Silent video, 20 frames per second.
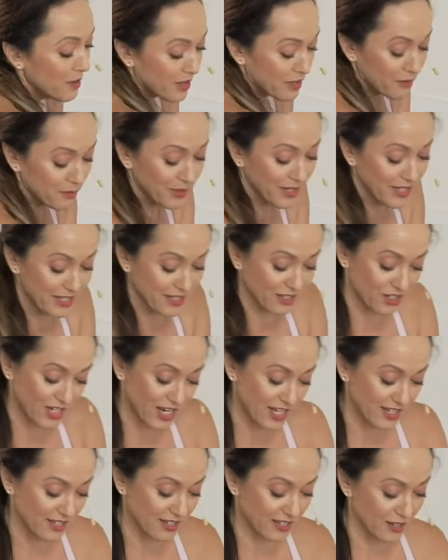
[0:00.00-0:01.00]
We can place the
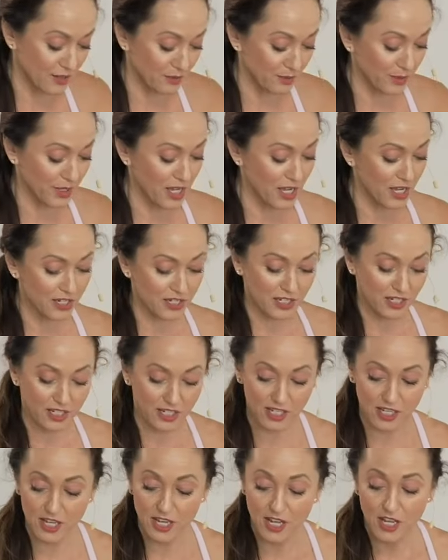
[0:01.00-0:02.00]
chest on the block,
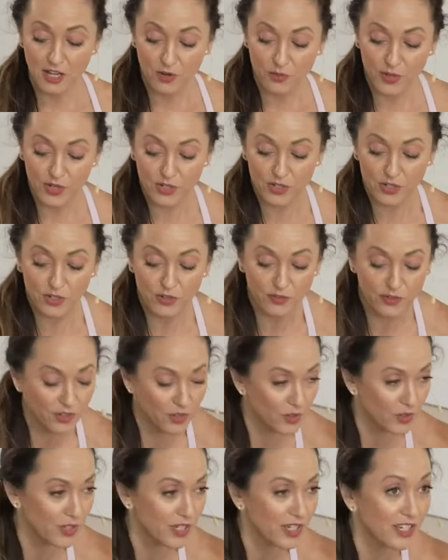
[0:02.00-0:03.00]
reach
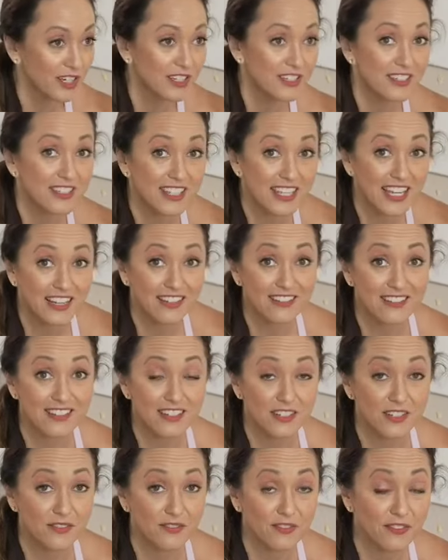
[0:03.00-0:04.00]
over, holding onto the
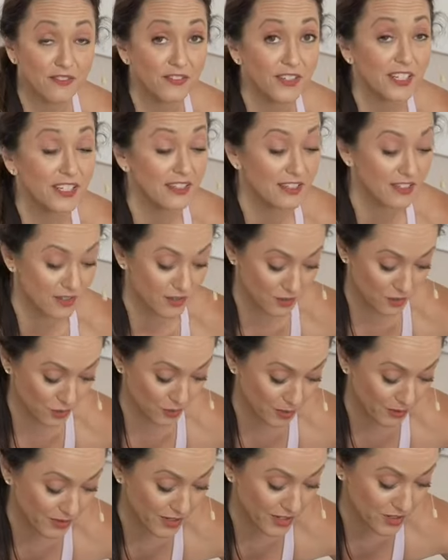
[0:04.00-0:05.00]
outsides of the feet. This is
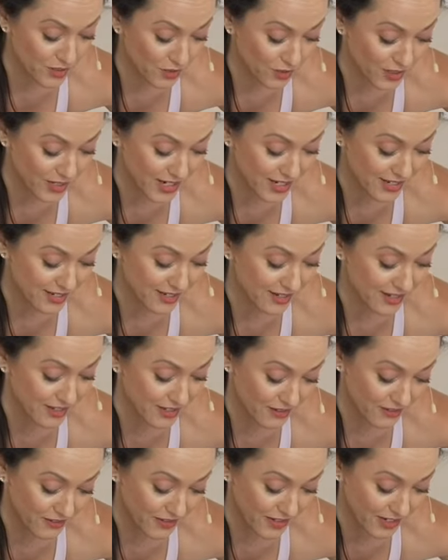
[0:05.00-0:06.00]
Upavishta
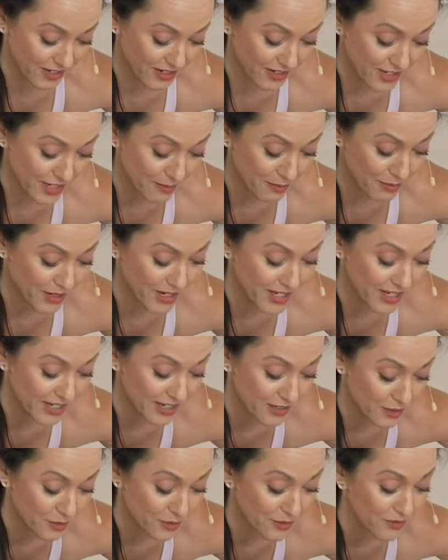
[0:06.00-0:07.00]
Konasana, the feet are
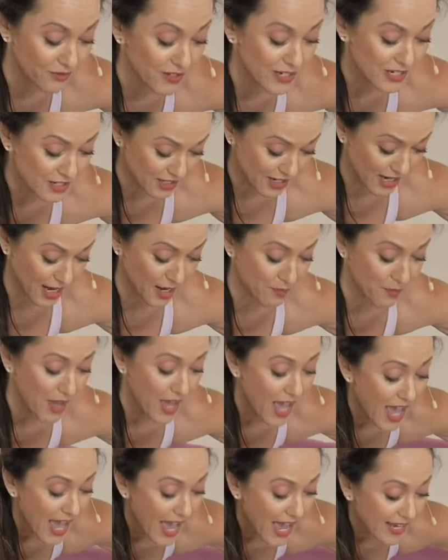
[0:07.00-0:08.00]
separated into a V shape.
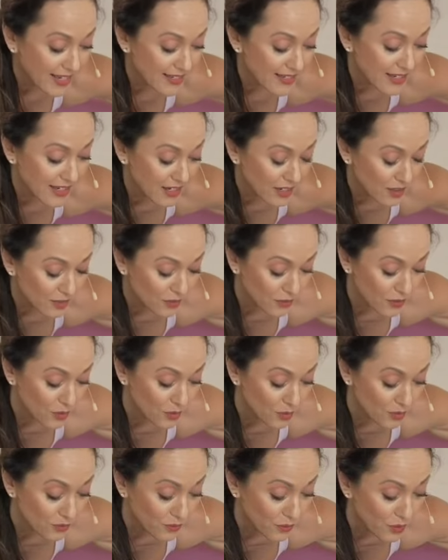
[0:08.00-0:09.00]
Exhale,
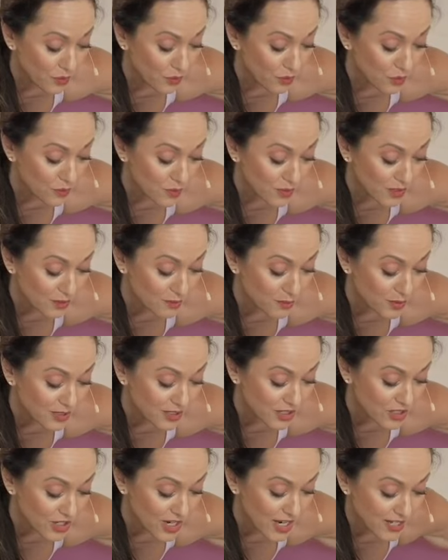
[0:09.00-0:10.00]
forward fold. We can
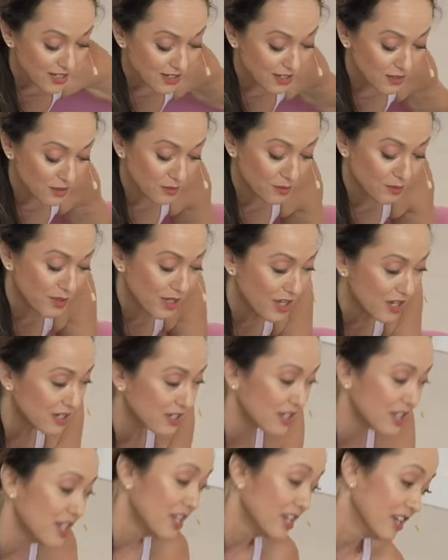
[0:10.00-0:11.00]
put the chest on the
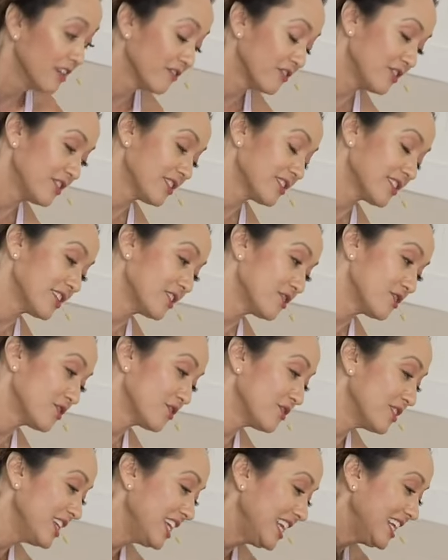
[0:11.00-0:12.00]
block. If you decide
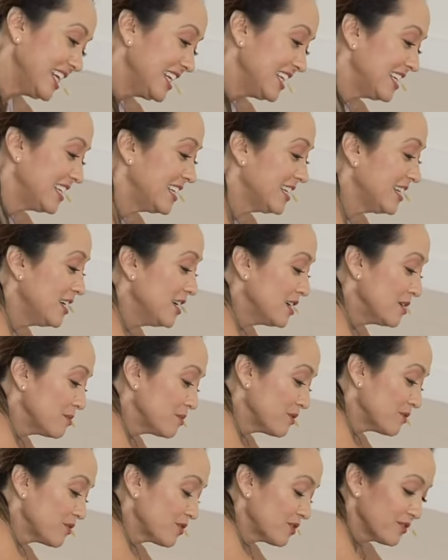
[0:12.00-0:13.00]
you don't need it,
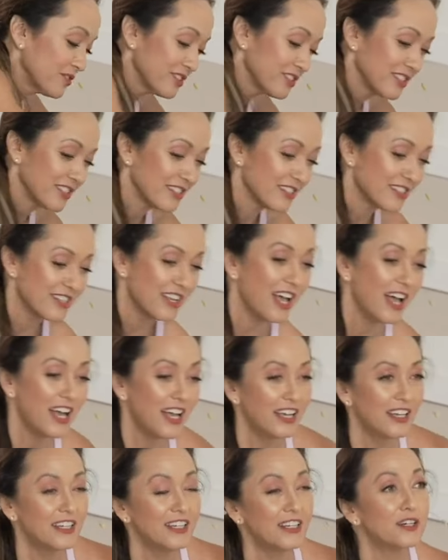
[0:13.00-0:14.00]
move it over to the
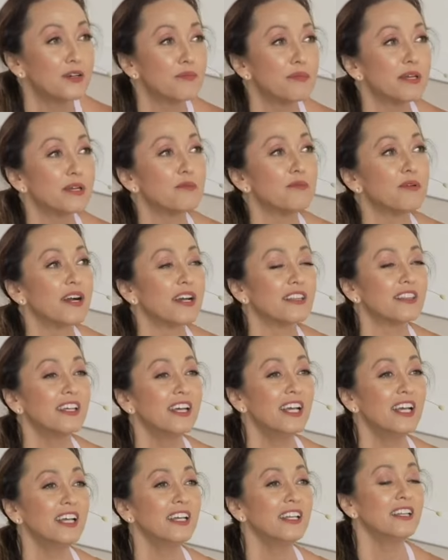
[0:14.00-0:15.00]
side. A big
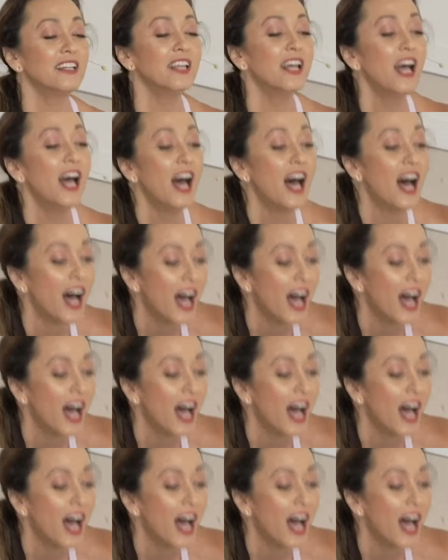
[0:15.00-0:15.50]
breath in,